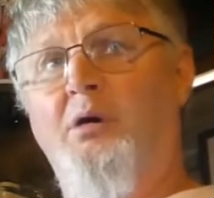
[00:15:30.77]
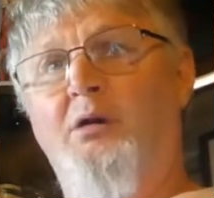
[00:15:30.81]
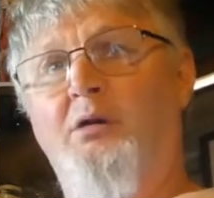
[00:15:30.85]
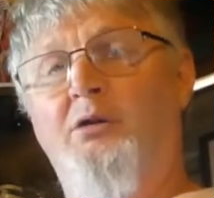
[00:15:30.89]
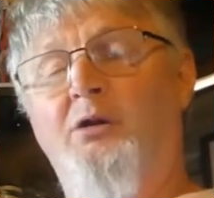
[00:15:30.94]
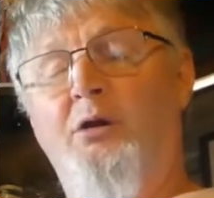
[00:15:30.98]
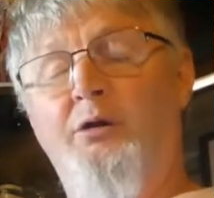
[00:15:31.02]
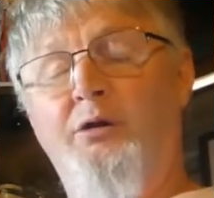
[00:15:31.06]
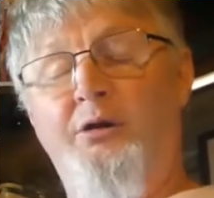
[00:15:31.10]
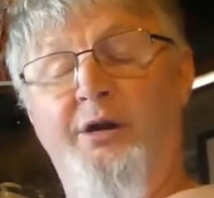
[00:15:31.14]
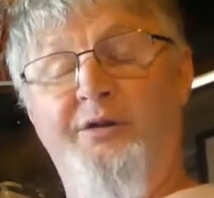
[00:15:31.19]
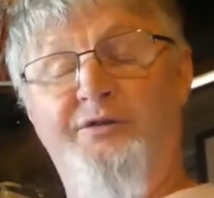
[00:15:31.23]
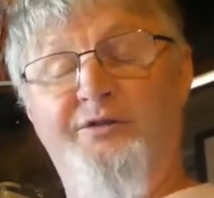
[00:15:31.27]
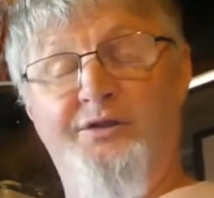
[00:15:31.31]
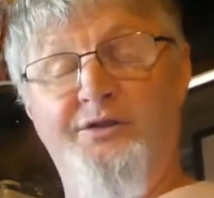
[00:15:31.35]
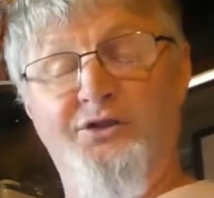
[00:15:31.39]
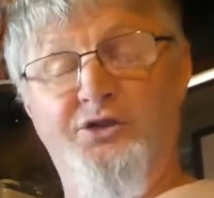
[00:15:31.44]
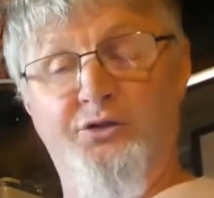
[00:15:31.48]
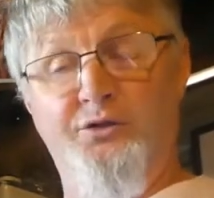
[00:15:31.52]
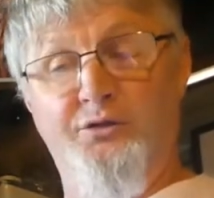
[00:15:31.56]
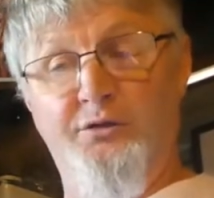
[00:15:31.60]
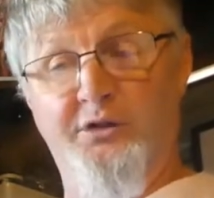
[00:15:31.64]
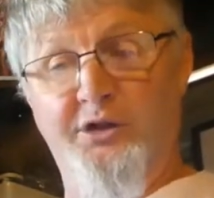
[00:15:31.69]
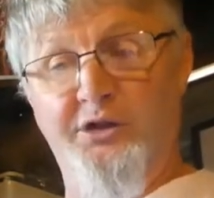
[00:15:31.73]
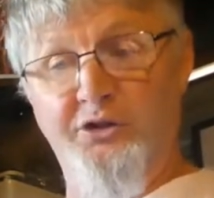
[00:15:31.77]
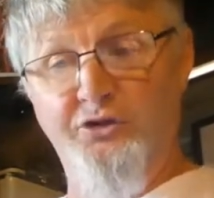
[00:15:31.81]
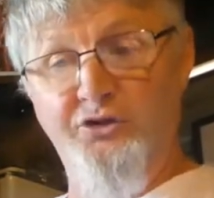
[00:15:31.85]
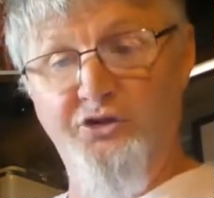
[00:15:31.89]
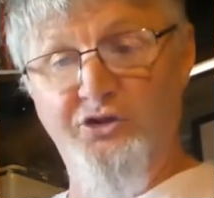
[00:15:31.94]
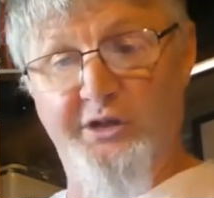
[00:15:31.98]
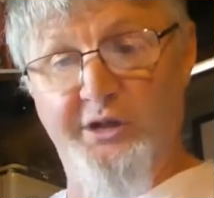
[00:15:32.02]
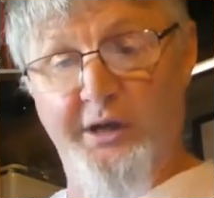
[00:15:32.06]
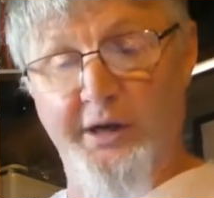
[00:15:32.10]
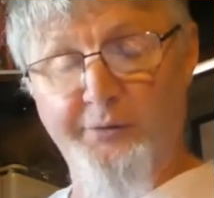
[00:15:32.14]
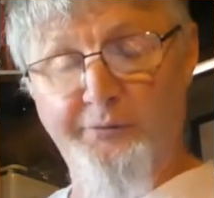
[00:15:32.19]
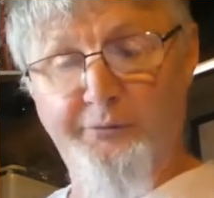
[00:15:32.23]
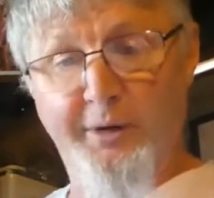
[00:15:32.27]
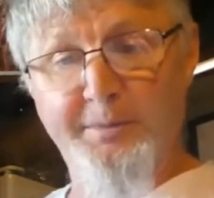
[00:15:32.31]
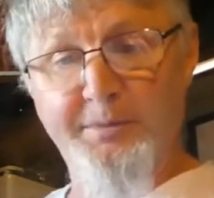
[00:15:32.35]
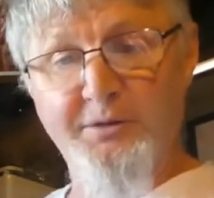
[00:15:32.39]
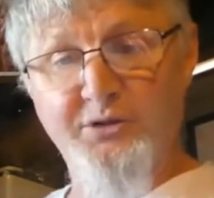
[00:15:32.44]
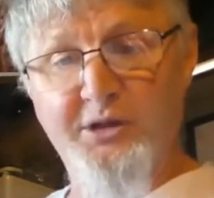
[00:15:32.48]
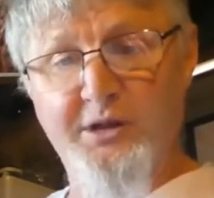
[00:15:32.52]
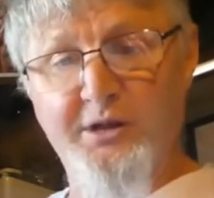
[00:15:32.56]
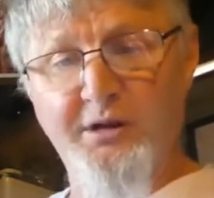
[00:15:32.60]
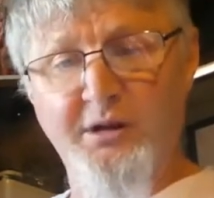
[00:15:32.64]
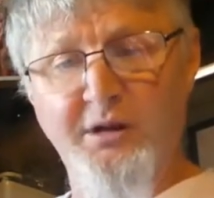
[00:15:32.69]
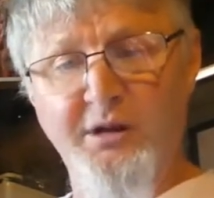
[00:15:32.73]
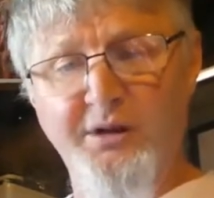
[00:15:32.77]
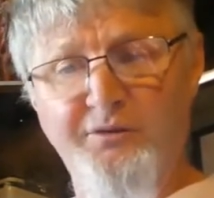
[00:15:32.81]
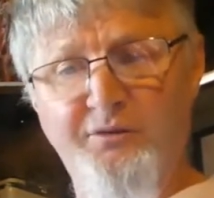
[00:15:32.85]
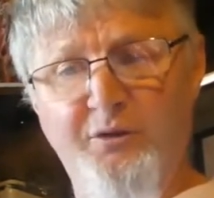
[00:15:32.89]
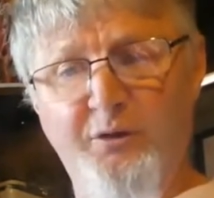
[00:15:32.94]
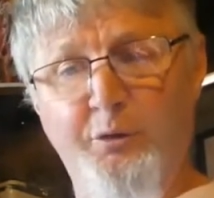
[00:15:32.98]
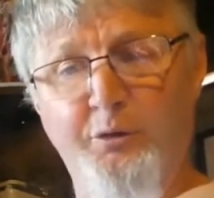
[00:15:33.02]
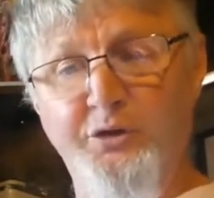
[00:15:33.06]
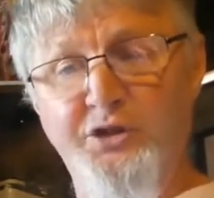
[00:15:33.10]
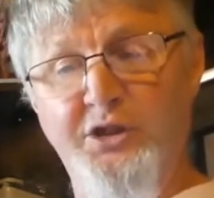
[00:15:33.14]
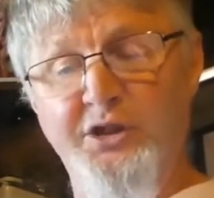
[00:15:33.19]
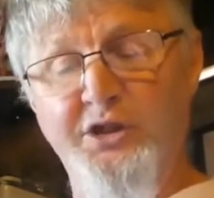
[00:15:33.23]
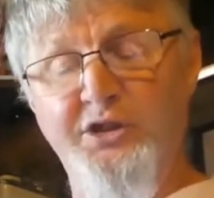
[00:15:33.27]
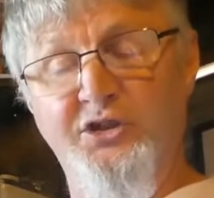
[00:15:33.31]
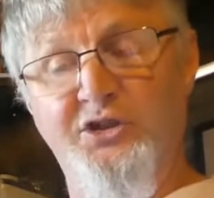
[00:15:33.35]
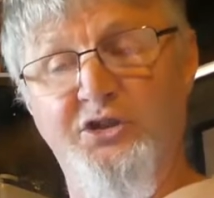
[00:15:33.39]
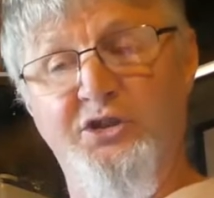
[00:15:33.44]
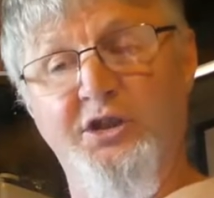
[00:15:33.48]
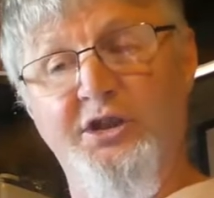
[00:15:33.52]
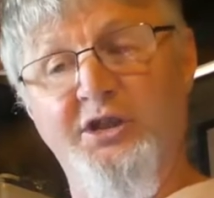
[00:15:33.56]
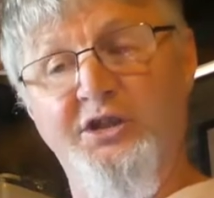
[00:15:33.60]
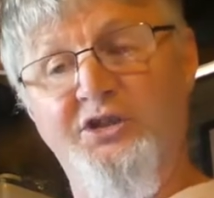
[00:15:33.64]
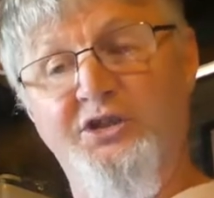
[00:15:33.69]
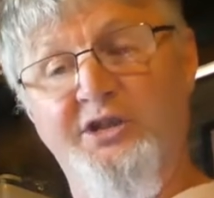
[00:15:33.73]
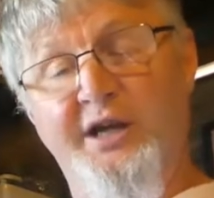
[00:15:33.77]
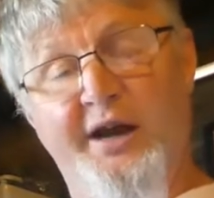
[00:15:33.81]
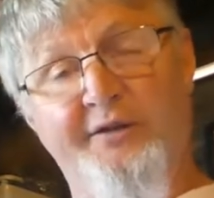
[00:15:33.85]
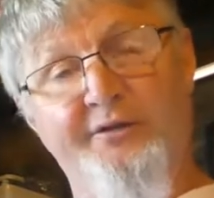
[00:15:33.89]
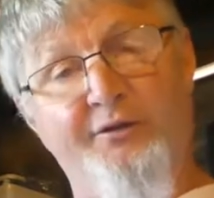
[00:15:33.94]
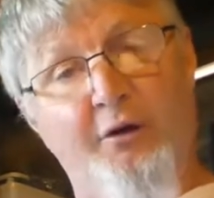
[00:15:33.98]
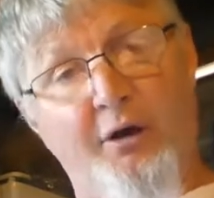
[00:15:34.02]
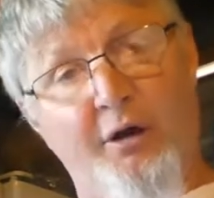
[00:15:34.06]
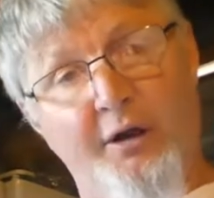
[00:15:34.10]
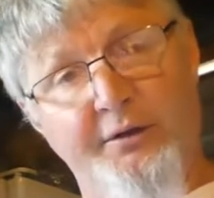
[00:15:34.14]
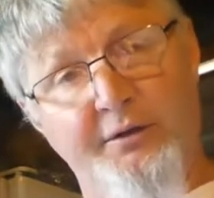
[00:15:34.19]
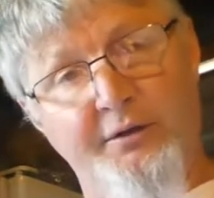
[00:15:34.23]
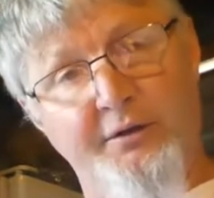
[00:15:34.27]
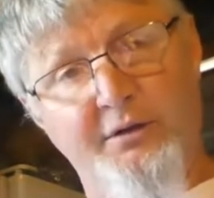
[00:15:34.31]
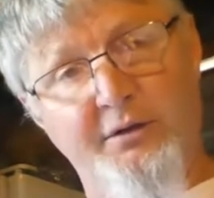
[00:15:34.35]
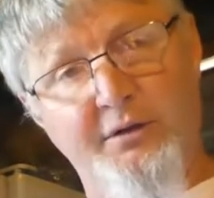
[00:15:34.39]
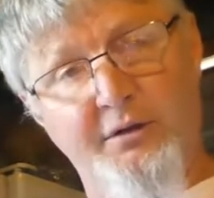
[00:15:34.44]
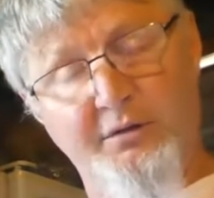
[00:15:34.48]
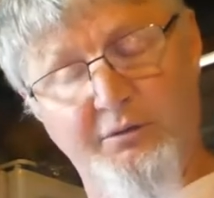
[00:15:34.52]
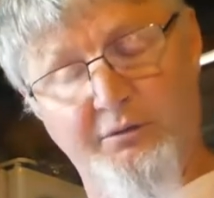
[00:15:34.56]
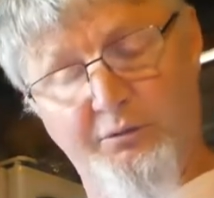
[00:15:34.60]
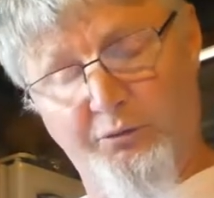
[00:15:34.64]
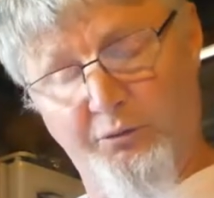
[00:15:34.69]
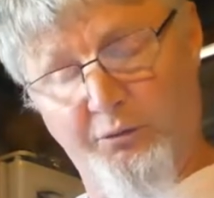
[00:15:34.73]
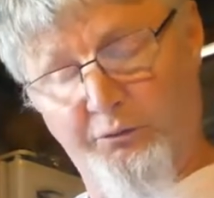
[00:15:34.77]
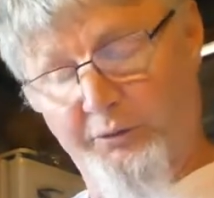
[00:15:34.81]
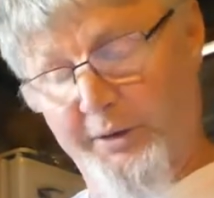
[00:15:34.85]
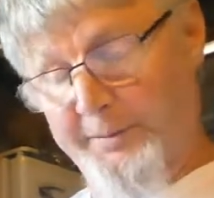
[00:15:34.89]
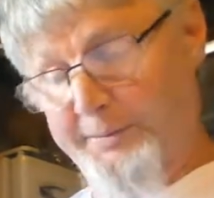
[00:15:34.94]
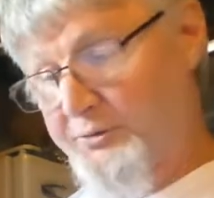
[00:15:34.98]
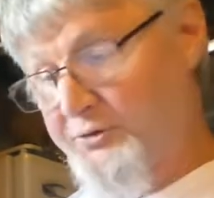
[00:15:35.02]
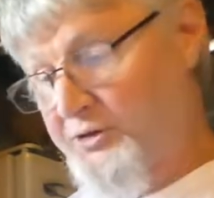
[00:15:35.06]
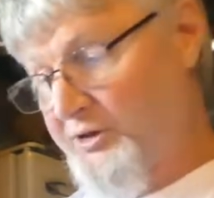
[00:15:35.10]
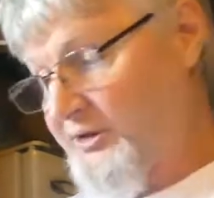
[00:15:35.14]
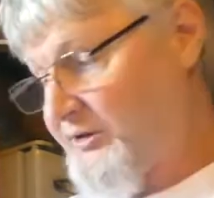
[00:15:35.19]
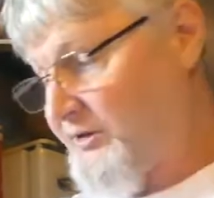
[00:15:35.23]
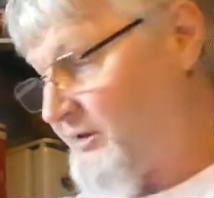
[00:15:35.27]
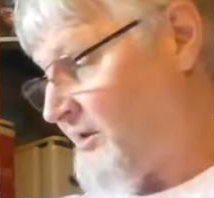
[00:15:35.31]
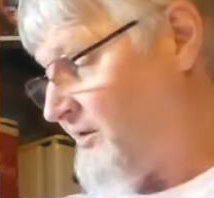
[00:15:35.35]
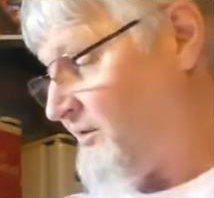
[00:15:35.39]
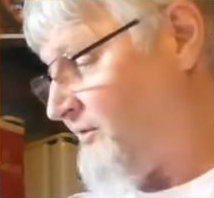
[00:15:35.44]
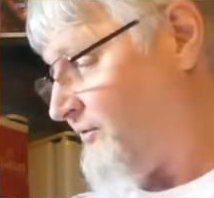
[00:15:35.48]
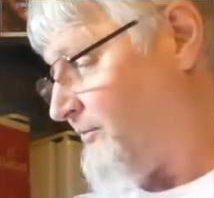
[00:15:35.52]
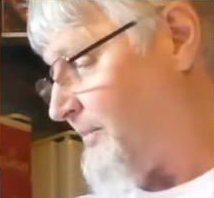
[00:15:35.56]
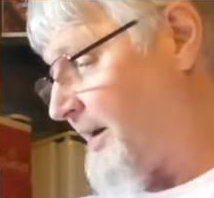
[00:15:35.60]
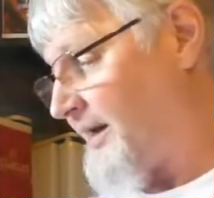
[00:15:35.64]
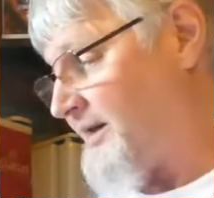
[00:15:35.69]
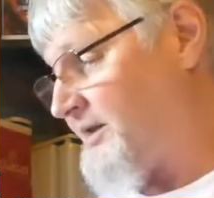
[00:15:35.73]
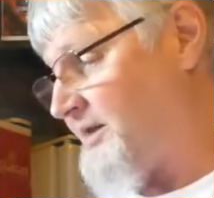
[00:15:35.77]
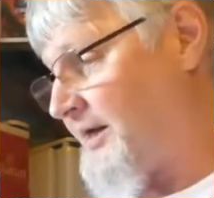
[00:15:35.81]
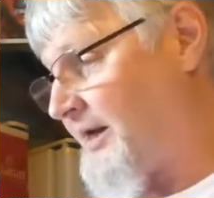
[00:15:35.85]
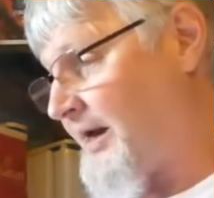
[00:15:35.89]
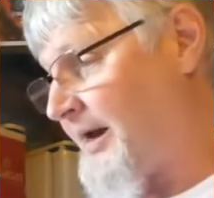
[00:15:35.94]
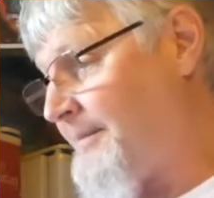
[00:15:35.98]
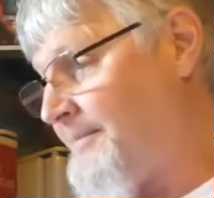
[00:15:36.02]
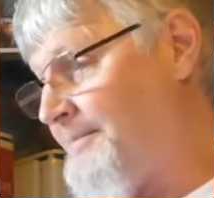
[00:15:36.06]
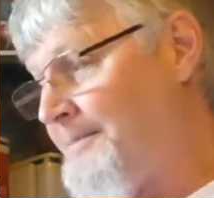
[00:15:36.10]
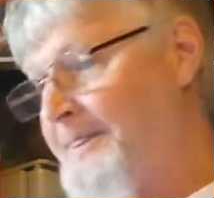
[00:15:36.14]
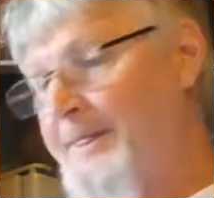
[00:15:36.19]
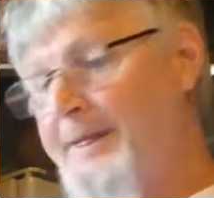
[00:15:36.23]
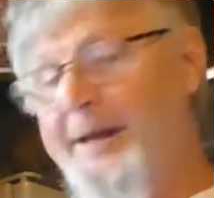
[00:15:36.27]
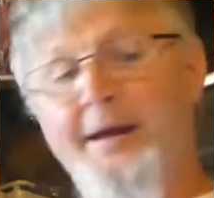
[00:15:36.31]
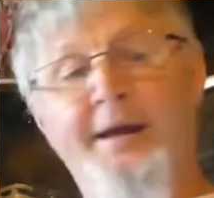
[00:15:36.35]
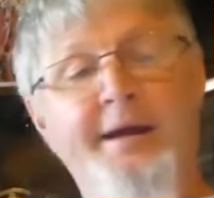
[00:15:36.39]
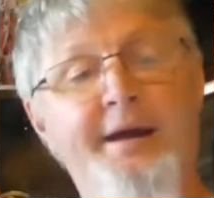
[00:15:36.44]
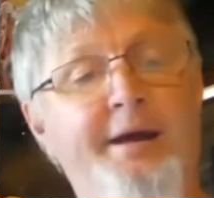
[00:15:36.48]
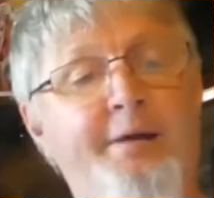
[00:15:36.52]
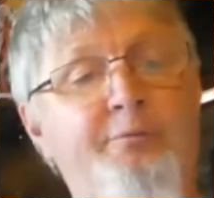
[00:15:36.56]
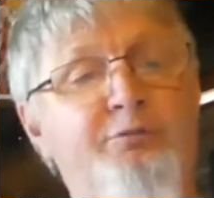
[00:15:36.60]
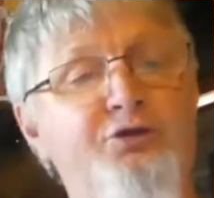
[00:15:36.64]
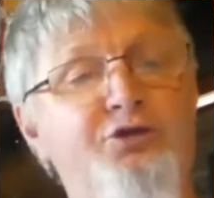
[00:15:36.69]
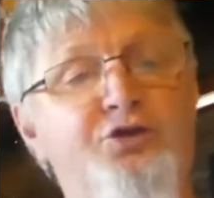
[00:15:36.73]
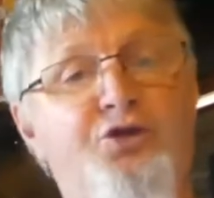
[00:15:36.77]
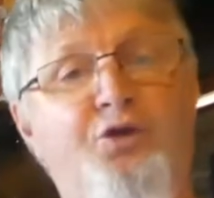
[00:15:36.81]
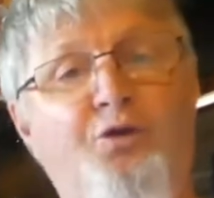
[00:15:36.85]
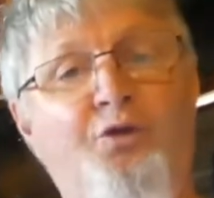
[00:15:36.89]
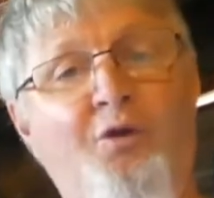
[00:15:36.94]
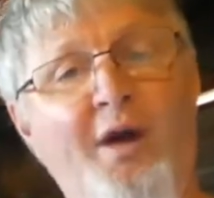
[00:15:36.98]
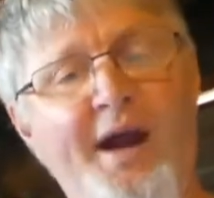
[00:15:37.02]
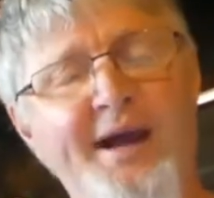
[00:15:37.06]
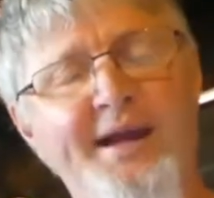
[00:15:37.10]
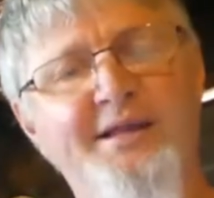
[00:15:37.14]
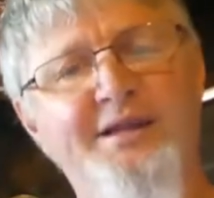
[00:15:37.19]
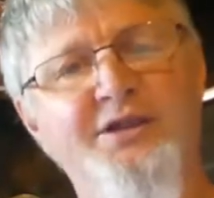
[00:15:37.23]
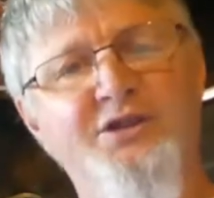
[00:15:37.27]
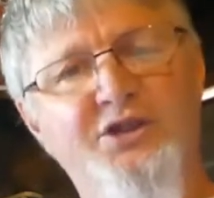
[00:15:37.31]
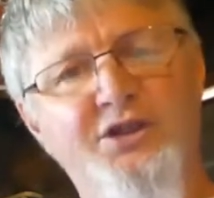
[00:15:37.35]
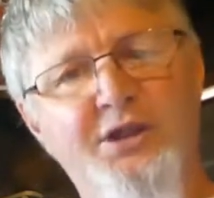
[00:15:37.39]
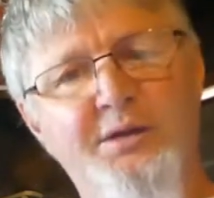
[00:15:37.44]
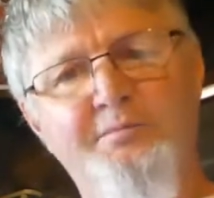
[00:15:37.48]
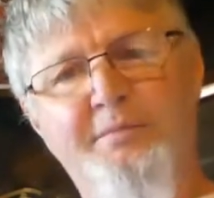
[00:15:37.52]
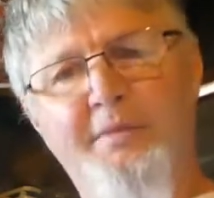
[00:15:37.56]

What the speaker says: don't know if it's the New Zealand representative or she's the South Island representative, but it was great that she